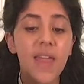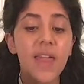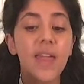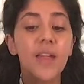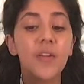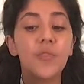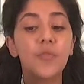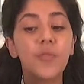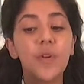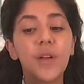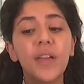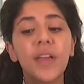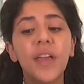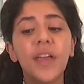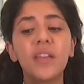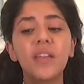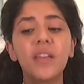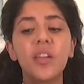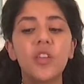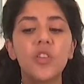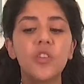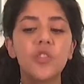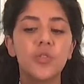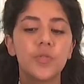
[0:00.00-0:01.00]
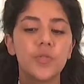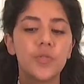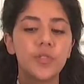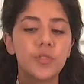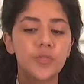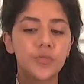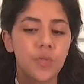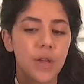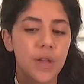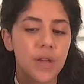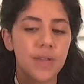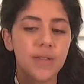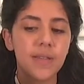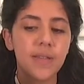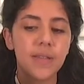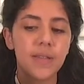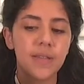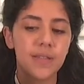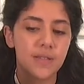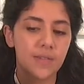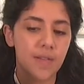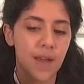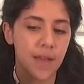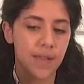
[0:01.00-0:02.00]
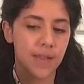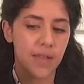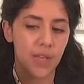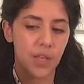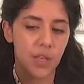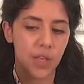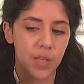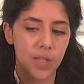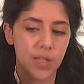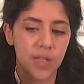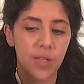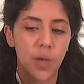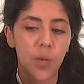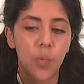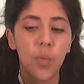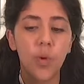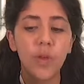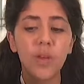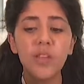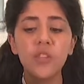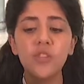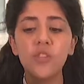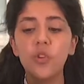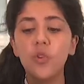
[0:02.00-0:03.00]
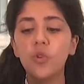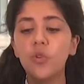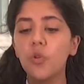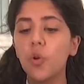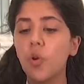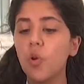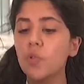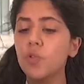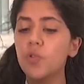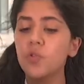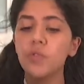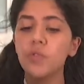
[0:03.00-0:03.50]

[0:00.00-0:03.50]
Recognize your stress strategies. What is your go-to